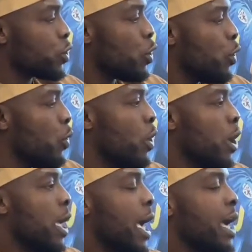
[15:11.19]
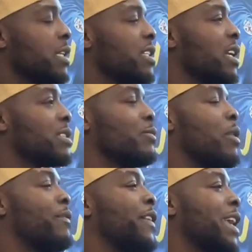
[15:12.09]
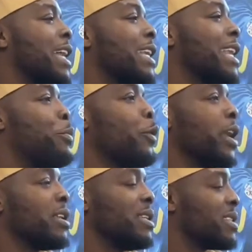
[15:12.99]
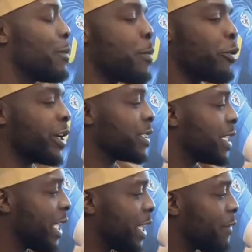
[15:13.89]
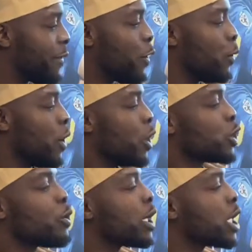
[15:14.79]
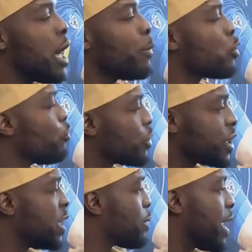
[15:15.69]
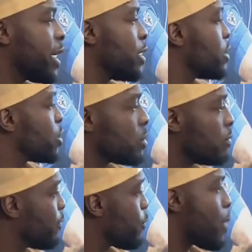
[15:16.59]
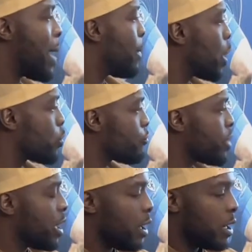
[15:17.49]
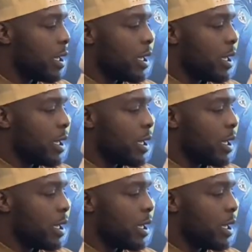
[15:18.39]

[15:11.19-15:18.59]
So, and I think at that point, listen, I'm a product of the EFL, so I'd come across these players throughout my career,